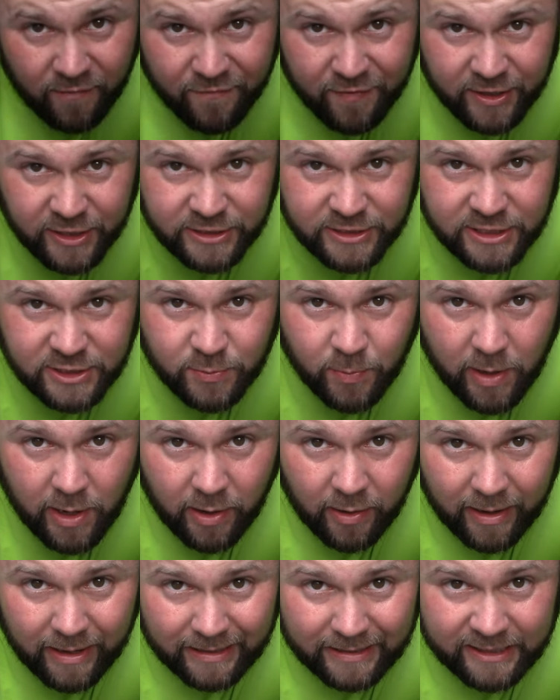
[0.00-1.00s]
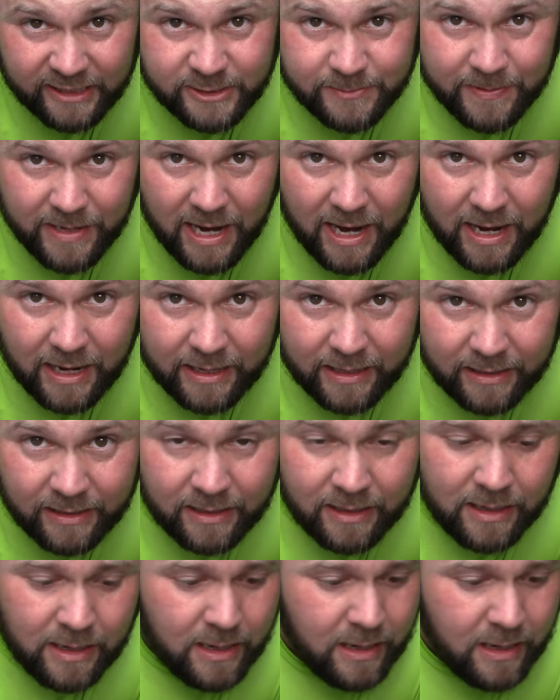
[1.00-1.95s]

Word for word: finishes well, and leaves behind